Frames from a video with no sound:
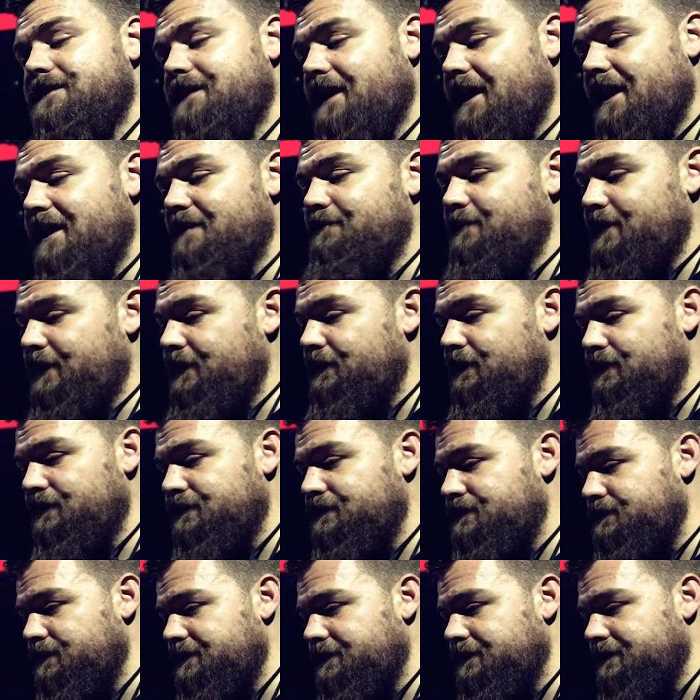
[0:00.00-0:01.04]
can be
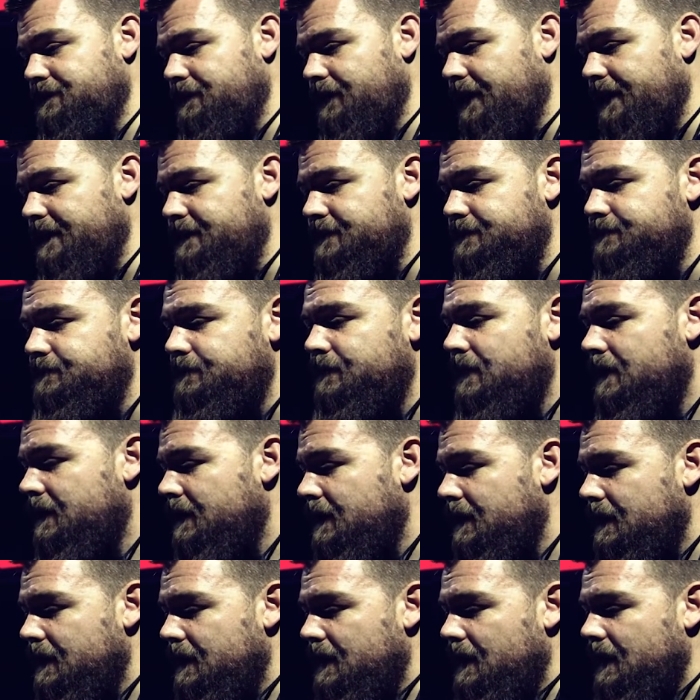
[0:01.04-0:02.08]
used, which is great.
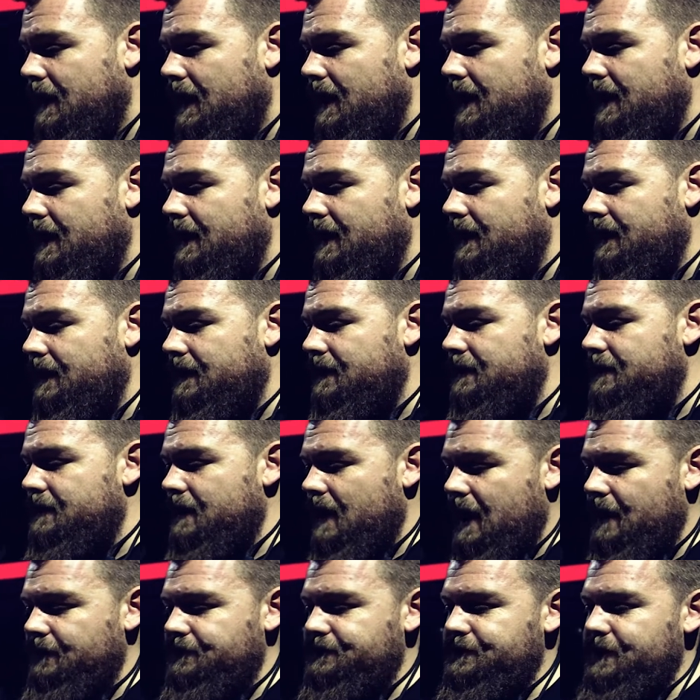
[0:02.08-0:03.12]

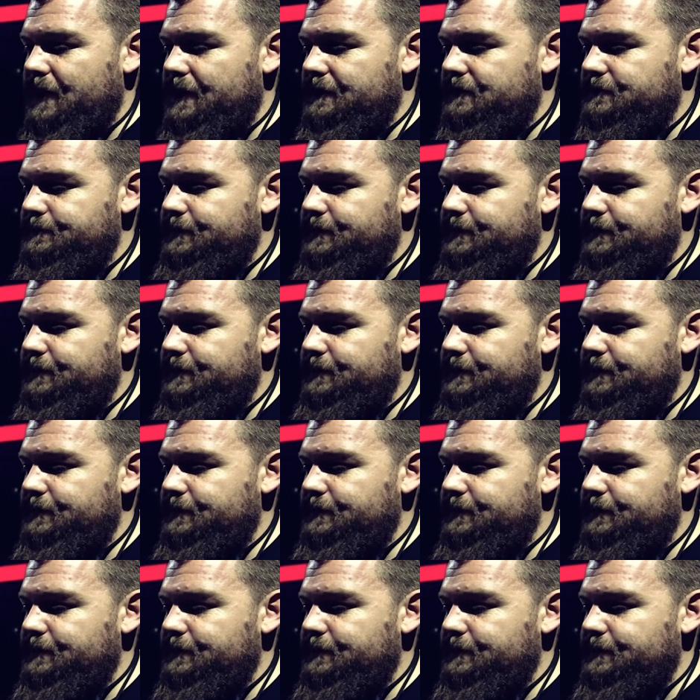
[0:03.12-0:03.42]
Our channel